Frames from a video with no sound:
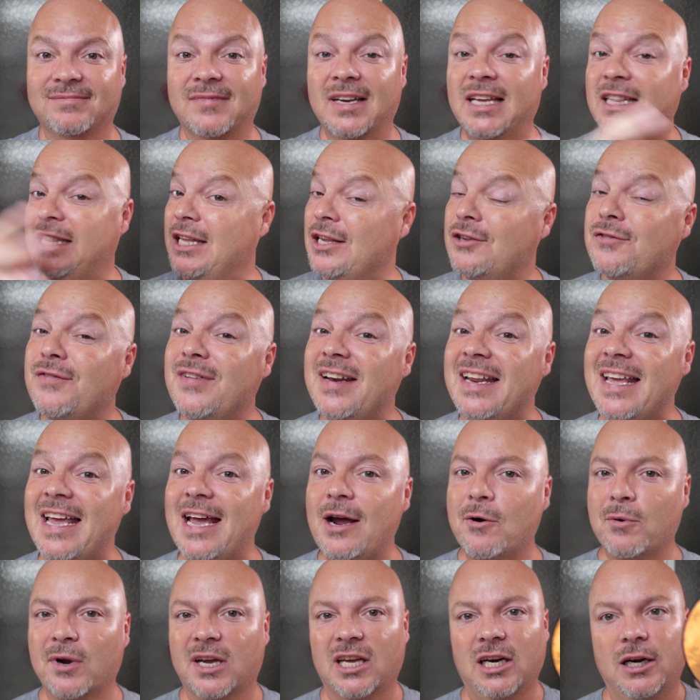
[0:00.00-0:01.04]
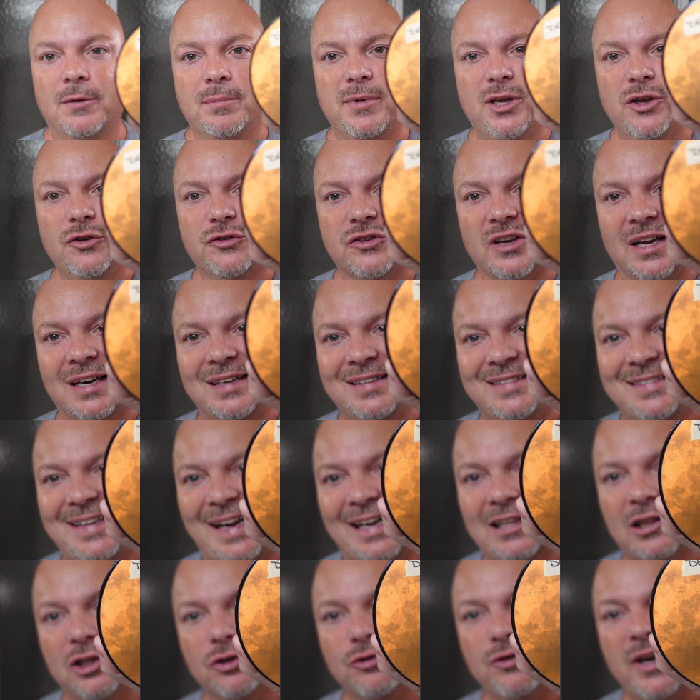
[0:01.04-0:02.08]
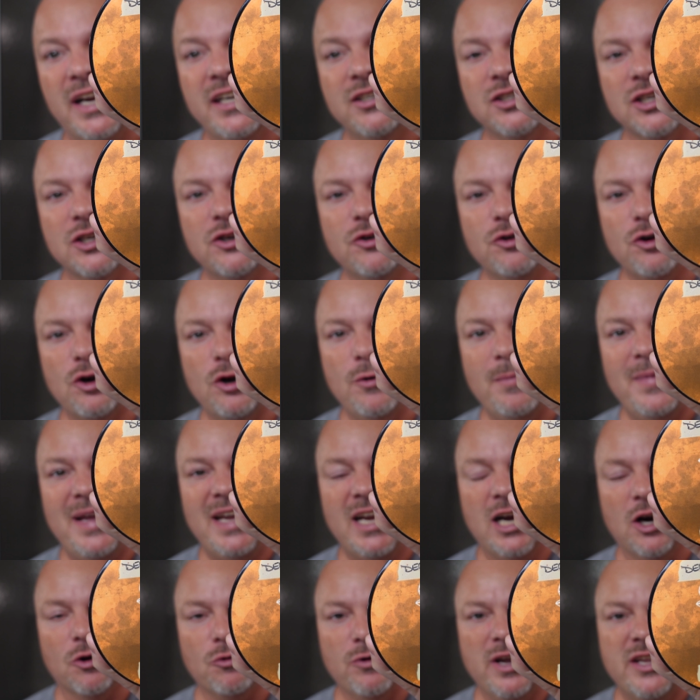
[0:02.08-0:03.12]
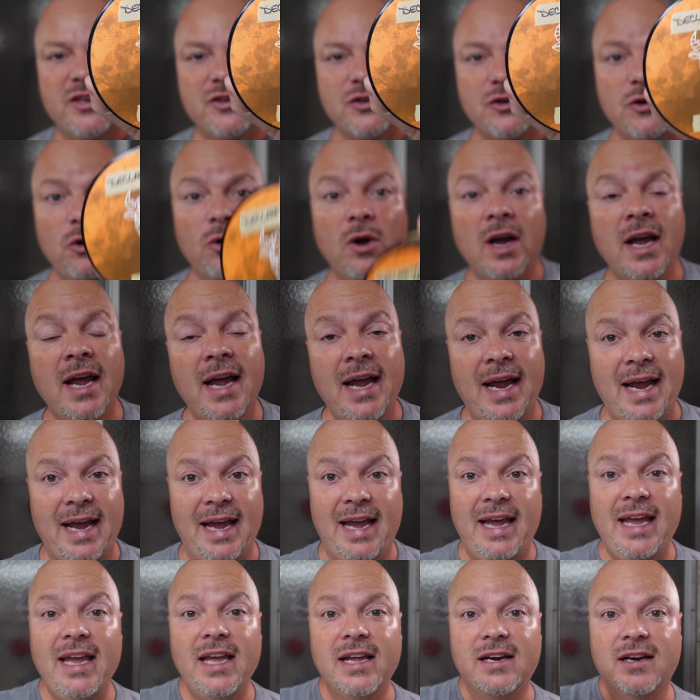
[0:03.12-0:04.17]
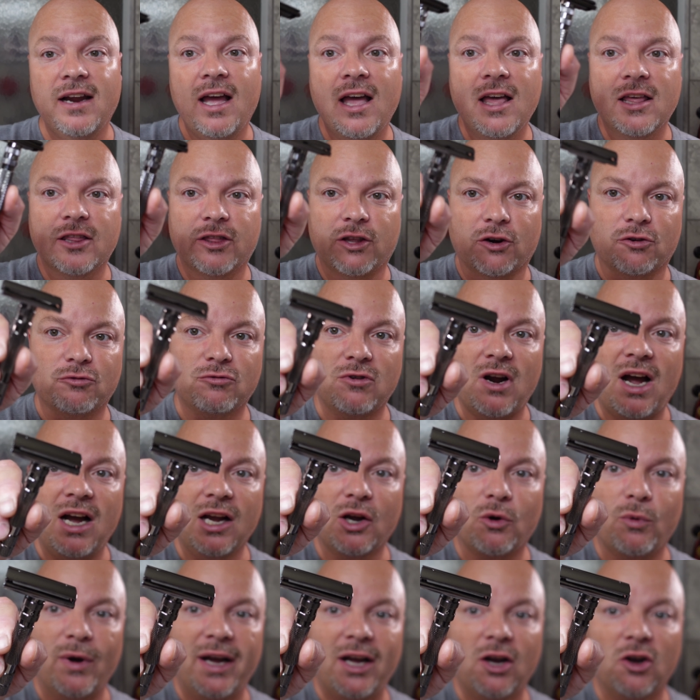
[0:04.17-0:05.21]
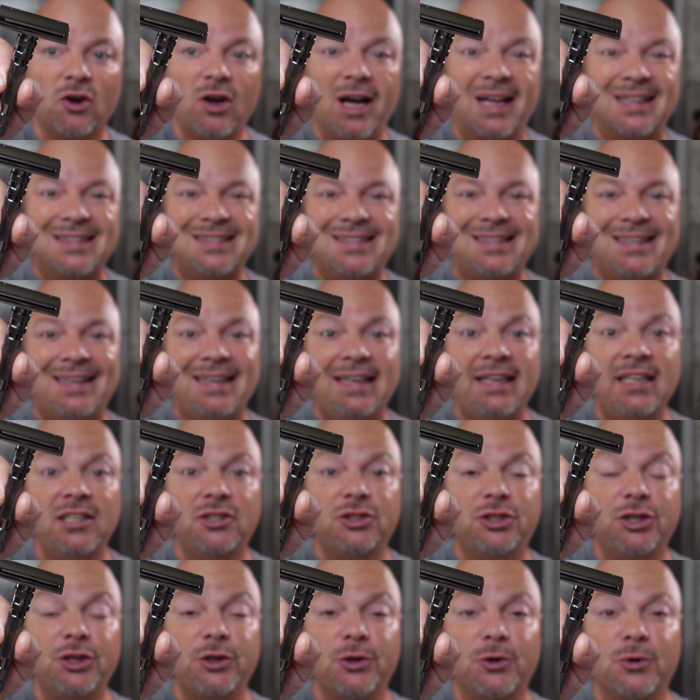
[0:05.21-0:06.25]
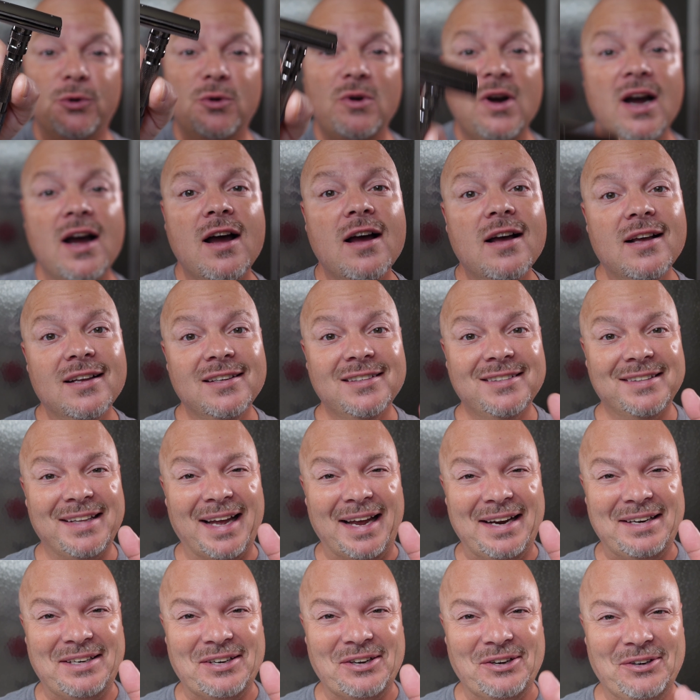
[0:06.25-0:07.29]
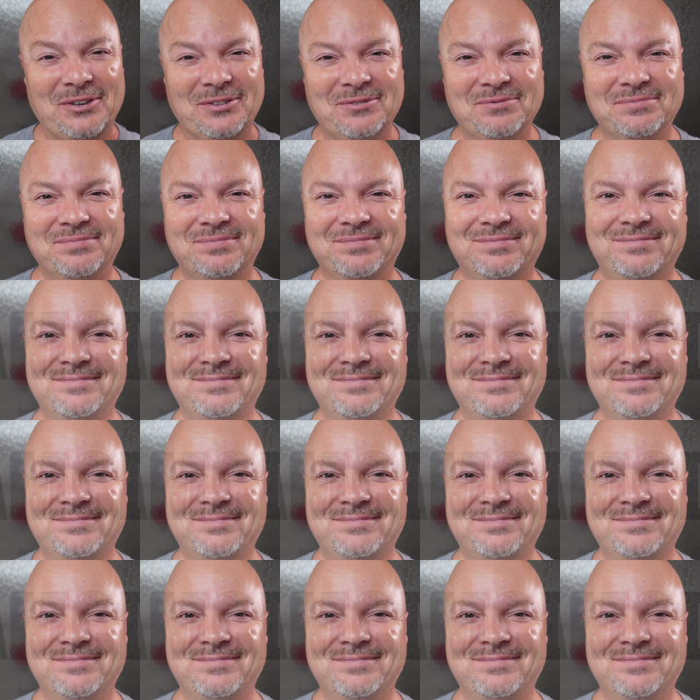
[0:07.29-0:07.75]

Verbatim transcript: In this video, we're gonna be using Declaration Grooming Original and the Rockwell T2. Stay tuned.